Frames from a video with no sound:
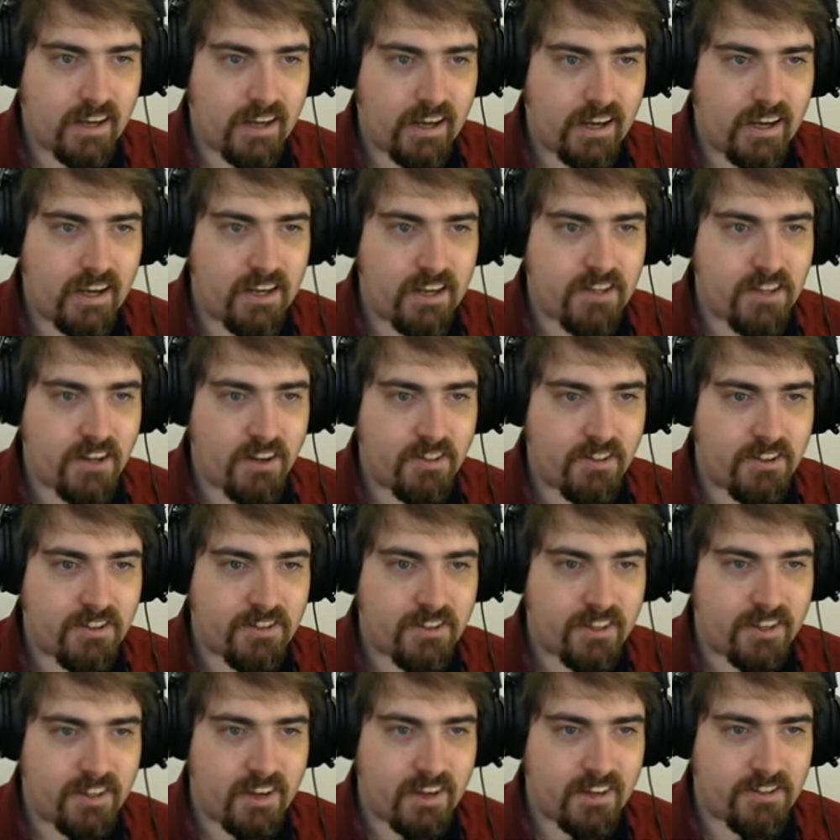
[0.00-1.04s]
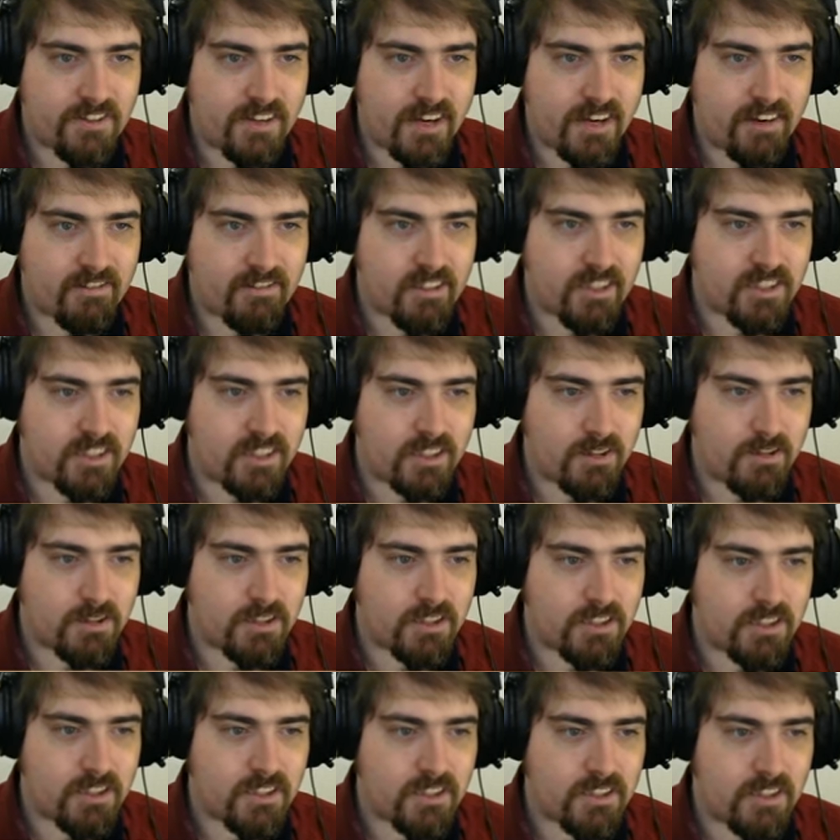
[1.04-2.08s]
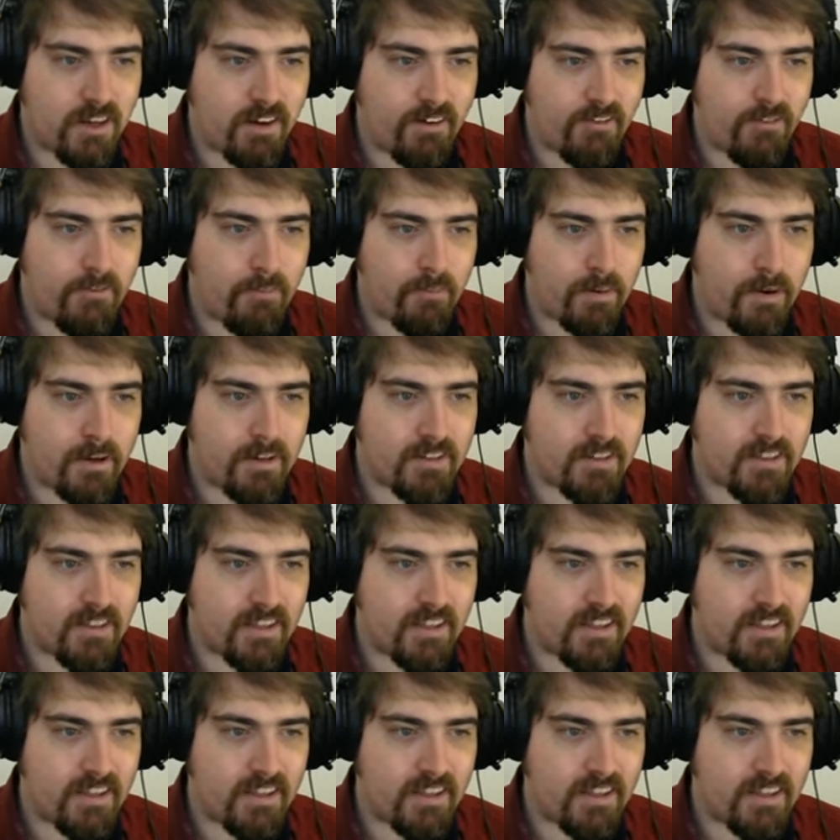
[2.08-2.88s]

A J on this side has inherited Yojih's stuff, but